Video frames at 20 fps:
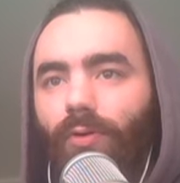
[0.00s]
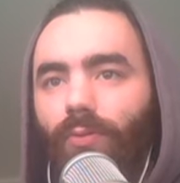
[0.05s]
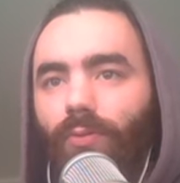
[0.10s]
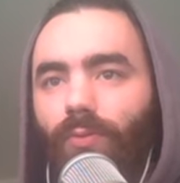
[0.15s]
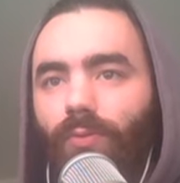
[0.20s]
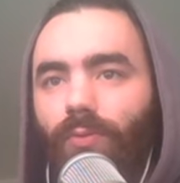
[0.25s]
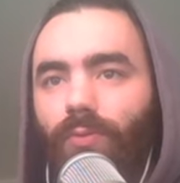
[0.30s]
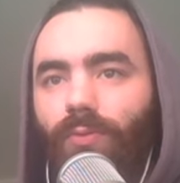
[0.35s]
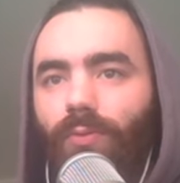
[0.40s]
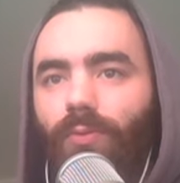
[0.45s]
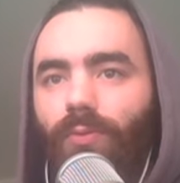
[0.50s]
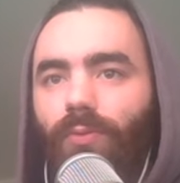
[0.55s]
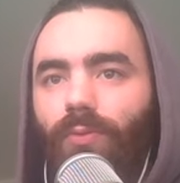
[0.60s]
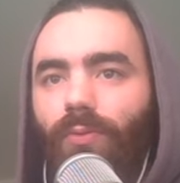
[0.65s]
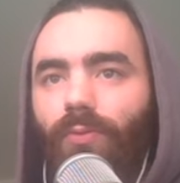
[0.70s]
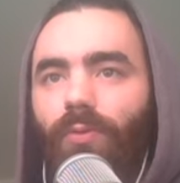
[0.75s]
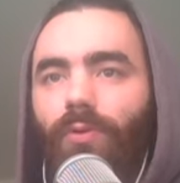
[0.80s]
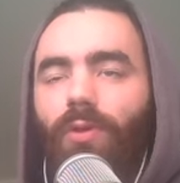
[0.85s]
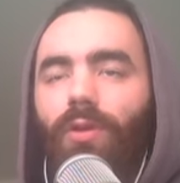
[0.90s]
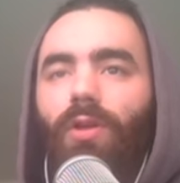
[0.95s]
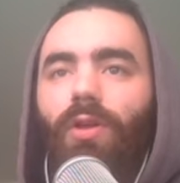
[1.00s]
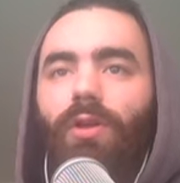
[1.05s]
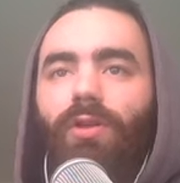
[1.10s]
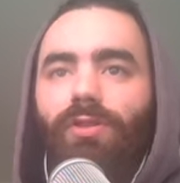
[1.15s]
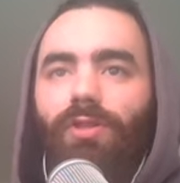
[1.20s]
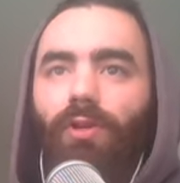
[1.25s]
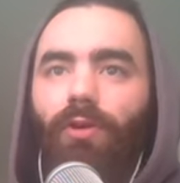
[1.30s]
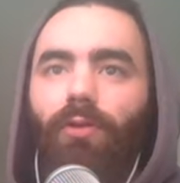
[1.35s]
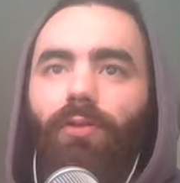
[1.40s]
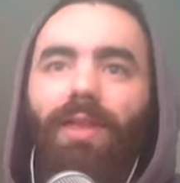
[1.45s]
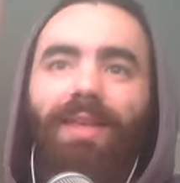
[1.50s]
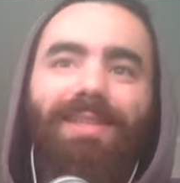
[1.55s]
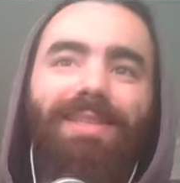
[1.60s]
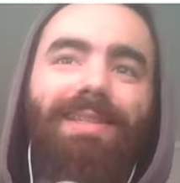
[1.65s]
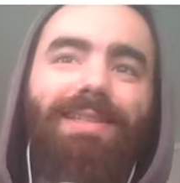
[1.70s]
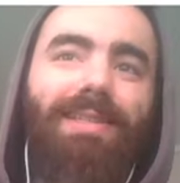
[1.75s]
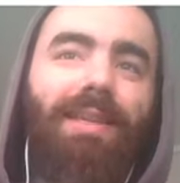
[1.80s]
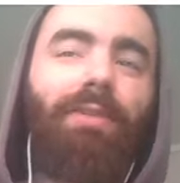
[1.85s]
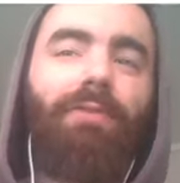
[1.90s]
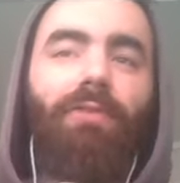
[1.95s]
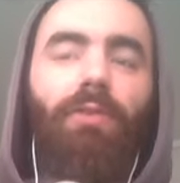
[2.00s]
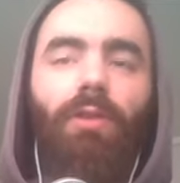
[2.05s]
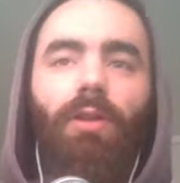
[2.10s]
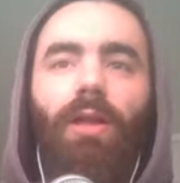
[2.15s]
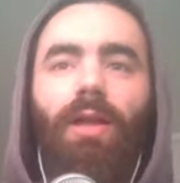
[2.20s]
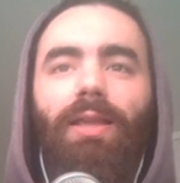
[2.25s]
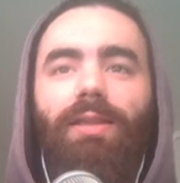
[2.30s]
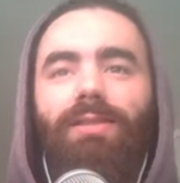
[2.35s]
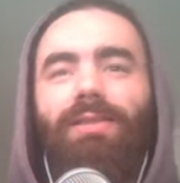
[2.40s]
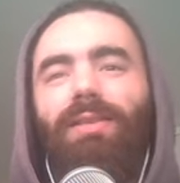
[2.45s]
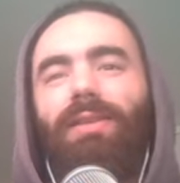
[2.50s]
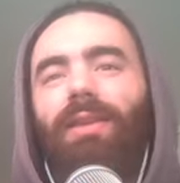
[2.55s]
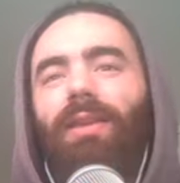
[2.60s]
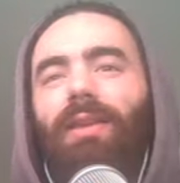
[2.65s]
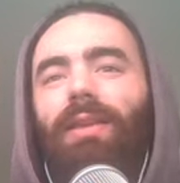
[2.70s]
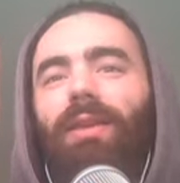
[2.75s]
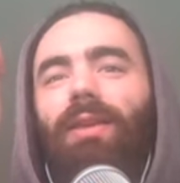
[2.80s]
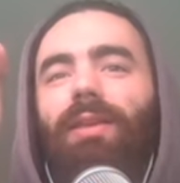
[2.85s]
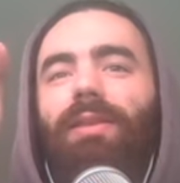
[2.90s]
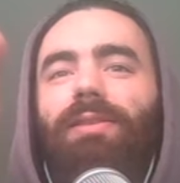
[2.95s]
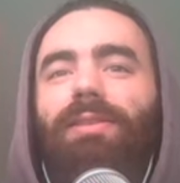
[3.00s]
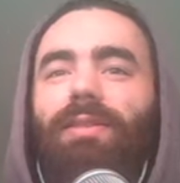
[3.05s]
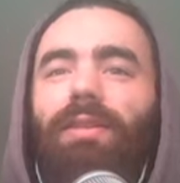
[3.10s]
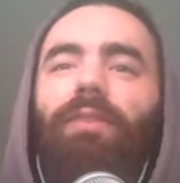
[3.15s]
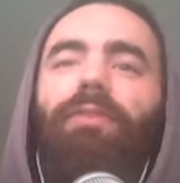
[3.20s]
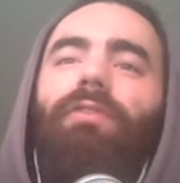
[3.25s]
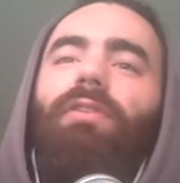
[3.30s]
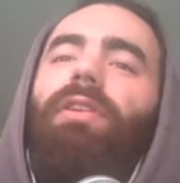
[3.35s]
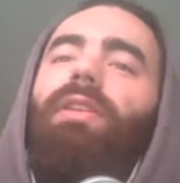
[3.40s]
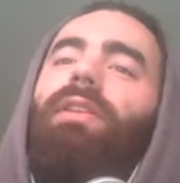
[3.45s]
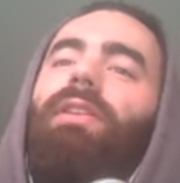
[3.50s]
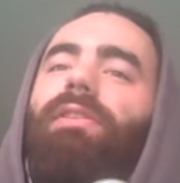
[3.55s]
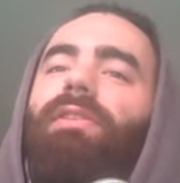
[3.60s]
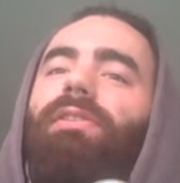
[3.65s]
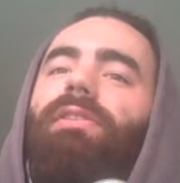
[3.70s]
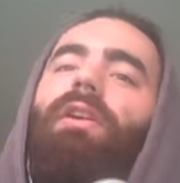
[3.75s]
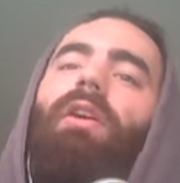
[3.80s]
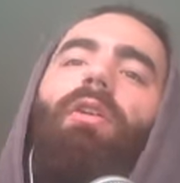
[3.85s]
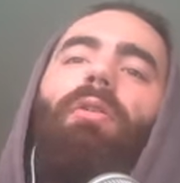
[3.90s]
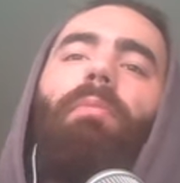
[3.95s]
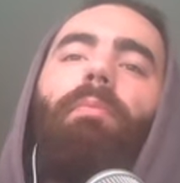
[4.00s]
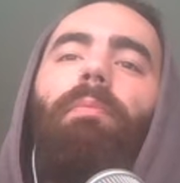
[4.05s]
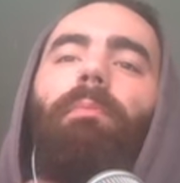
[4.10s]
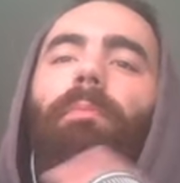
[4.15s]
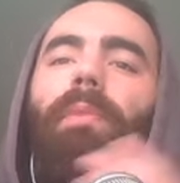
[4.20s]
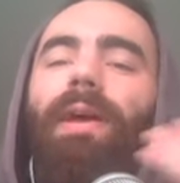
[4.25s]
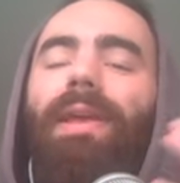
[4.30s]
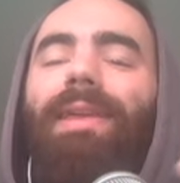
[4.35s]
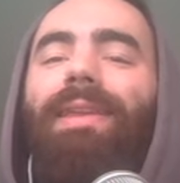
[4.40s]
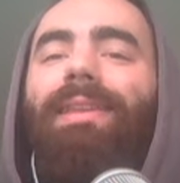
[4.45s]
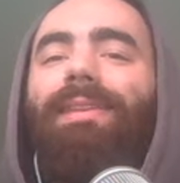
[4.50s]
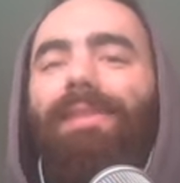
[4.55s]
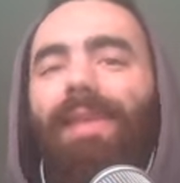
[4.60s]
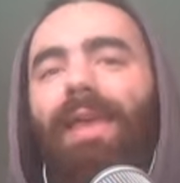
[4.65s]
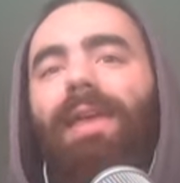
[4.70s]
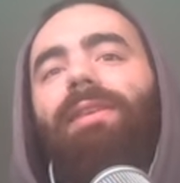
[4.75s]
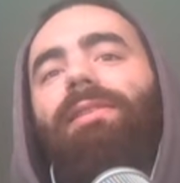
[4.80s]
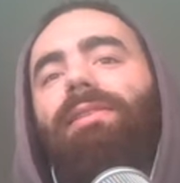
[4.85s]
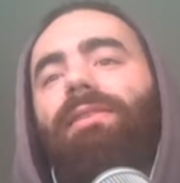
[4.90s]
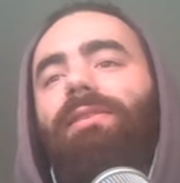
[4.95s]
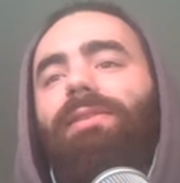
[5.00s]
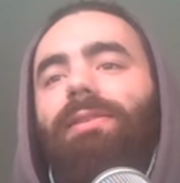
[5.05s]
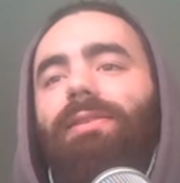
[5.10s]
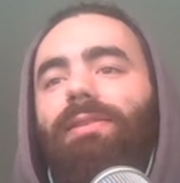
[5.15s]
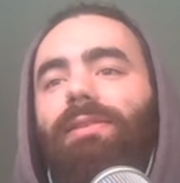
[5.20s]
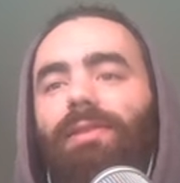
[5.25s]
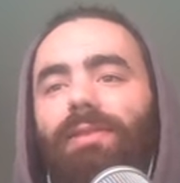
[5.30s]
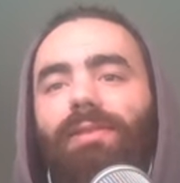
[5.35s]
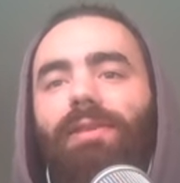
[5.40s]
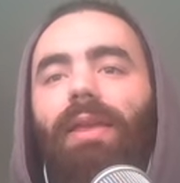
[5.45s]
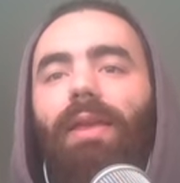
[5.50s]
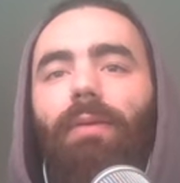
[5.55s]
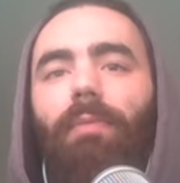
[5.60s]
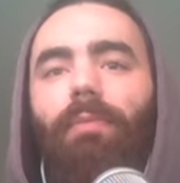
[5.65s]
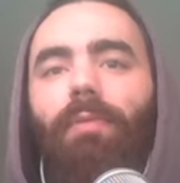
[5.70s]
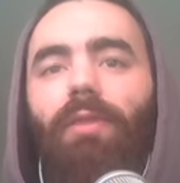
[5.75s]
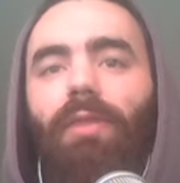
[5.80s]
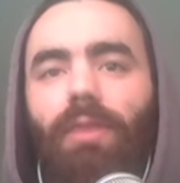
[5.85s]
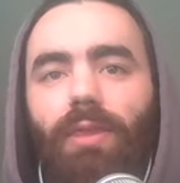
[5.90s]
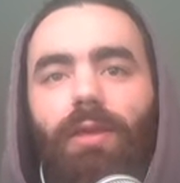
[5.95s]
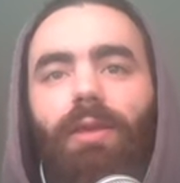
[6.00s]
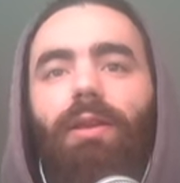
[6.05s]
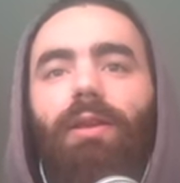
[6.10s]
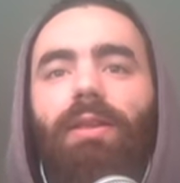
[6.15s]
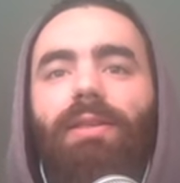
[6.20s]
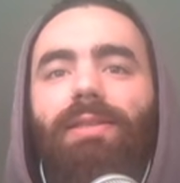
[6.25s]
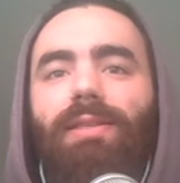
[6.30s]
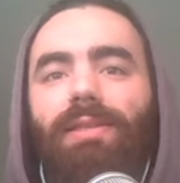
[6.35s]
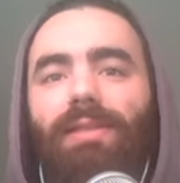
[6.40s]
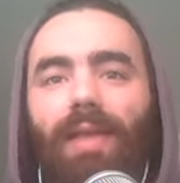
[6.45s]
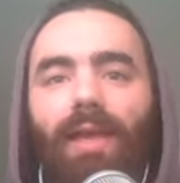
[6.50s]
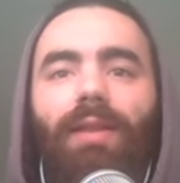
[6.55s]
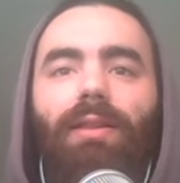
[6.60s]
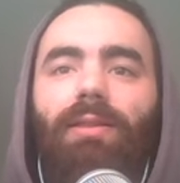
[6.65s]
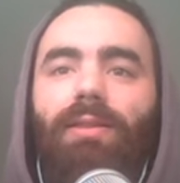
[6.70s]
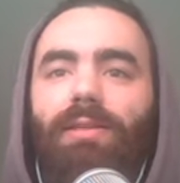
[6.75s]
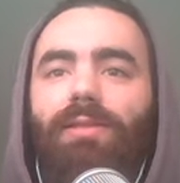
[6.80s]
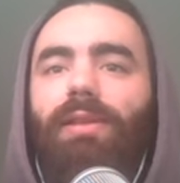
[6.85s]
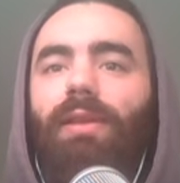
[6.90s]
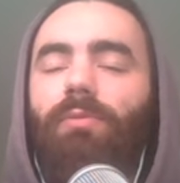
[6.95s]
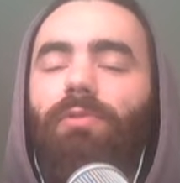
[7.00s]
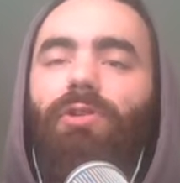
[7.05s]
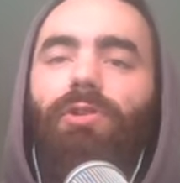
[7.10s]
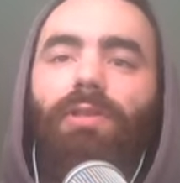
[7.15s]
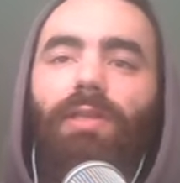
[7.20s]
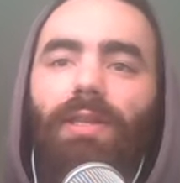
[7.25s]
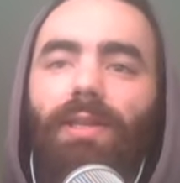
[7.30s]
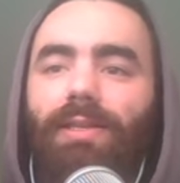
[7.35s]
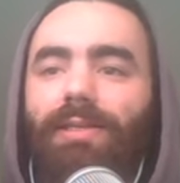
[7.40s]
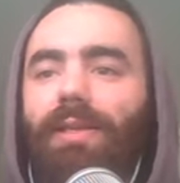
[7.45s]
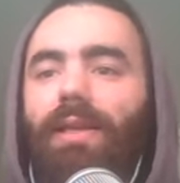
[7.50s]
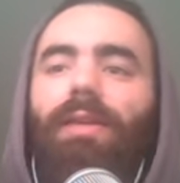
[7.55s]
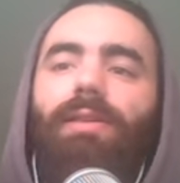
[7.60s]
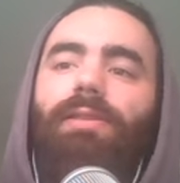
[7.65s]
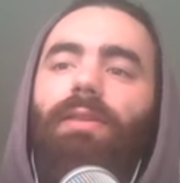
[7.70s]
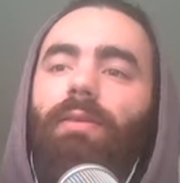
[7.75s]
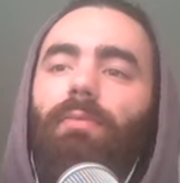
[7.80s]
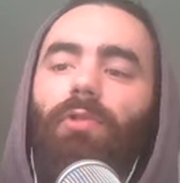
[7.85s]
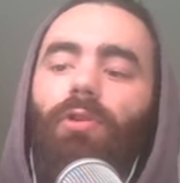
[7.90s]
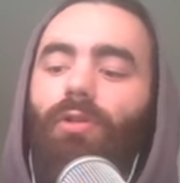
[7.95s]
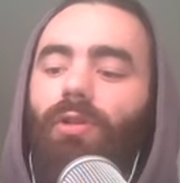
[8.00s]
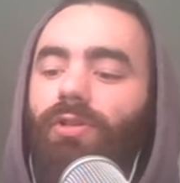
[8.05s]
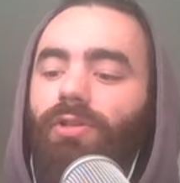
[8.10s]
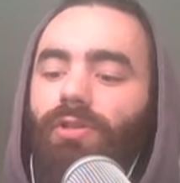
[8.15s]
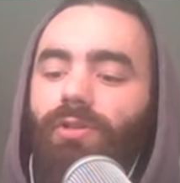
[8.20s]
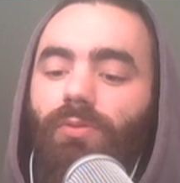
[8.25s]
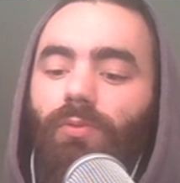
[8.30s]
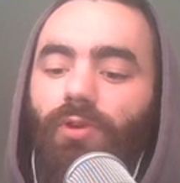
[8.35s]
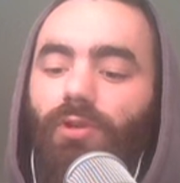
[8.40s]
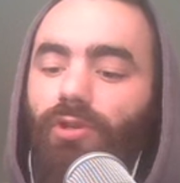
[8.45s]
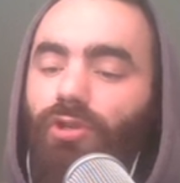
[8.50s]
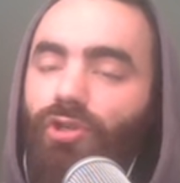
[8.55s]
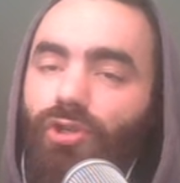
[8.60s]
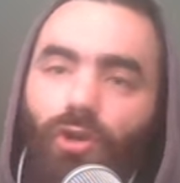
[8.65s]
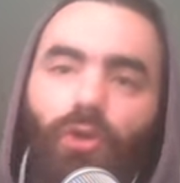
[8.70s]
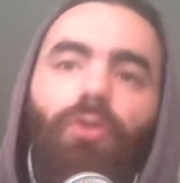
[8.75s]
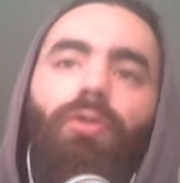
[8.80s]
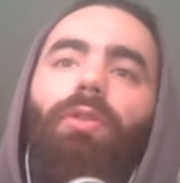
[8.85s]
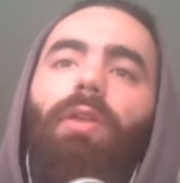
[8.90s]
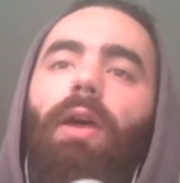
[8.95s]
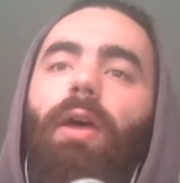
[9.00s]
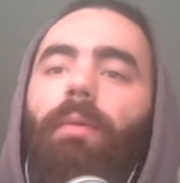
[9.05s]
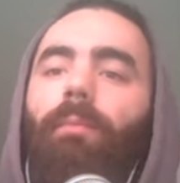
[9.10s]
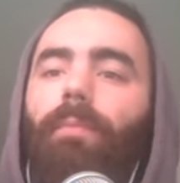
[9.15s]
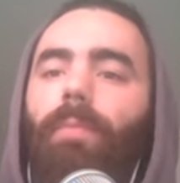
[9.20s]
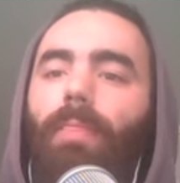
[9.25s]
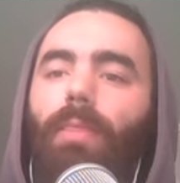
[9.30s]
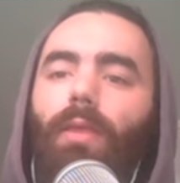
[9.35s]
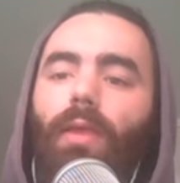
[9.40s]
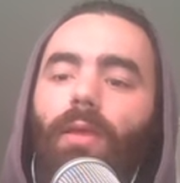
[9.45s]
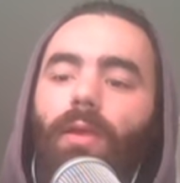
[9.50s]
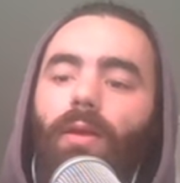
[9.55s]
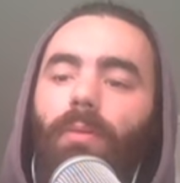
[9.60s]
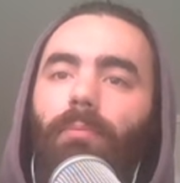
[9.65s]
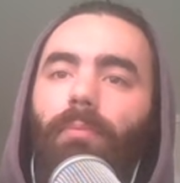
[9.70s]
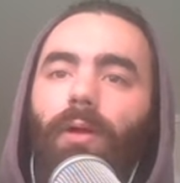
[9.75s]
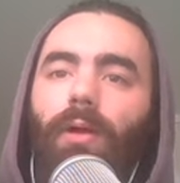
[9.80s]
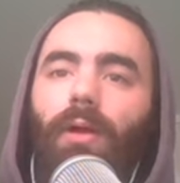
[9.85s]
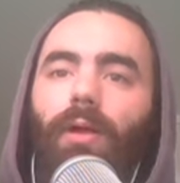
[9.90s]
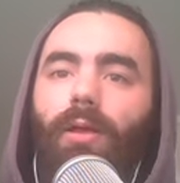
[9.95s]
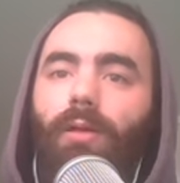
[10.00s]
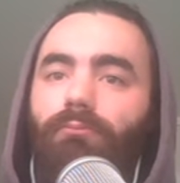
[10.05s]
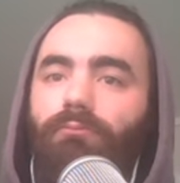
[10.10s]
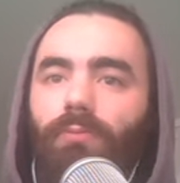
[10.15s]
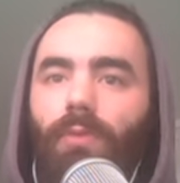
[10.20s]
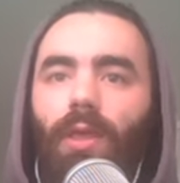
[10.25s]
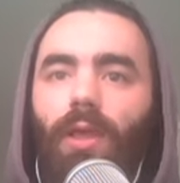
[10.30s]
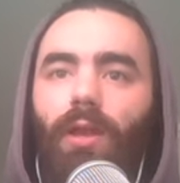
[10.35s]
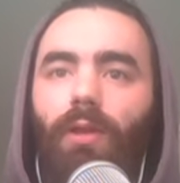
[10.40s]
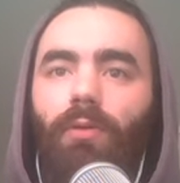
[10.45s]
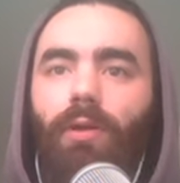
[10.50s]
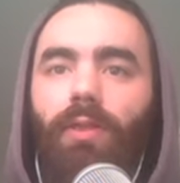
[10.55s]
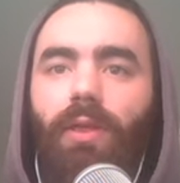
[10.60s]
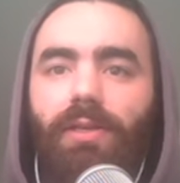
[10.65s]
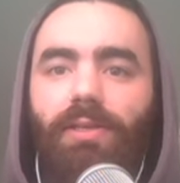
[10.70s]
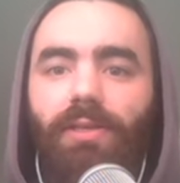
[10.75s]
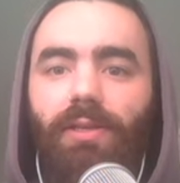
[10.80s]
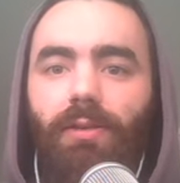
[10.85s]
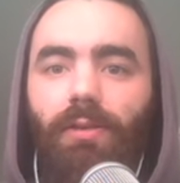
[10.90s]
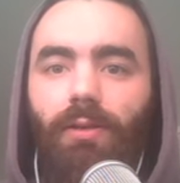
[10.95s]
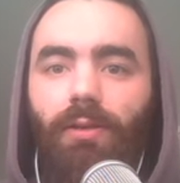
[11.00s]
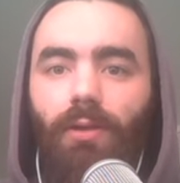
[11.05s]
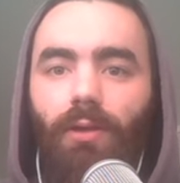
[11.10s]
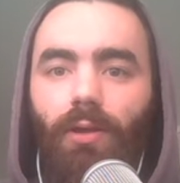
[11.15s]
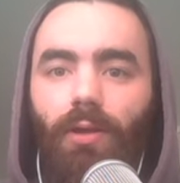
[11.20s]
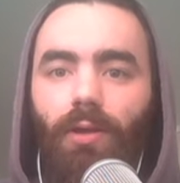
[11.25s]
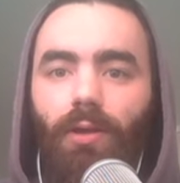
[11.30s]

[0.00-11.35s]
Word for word: Cool. So you know that's a different, like it's it's different in the style, but in its essence it's the same thing. It's exactly the same. It's using the exact same knowledge. I just wanted to show you that. But anyway, that's it.